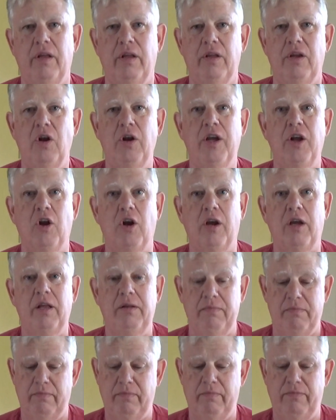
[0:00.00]
You're hearing it,
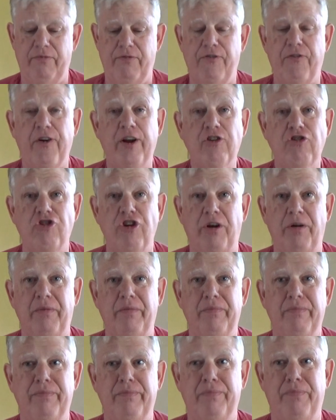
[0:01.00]
friction
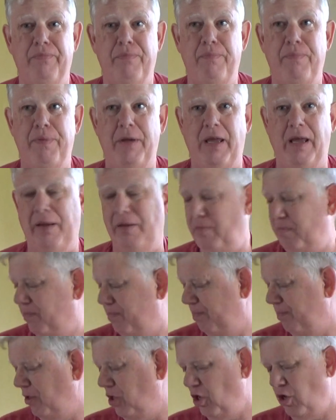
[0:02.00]
being
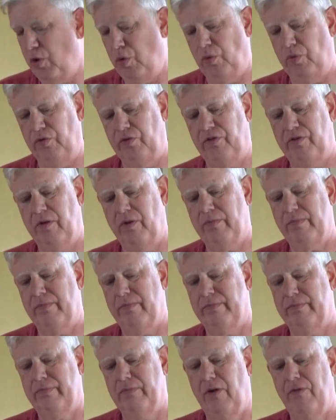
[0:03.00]
used,
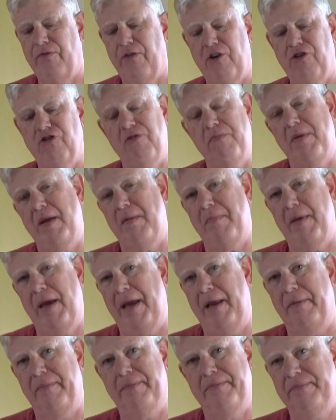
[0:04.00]
or friction being
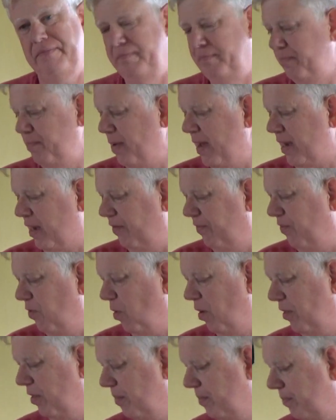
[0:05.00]
made back and
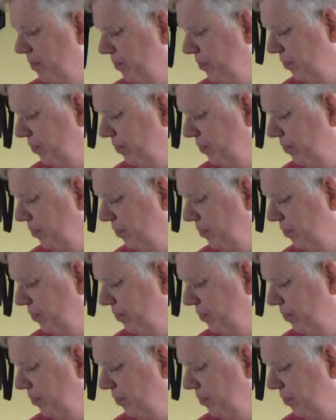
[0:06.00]
forth.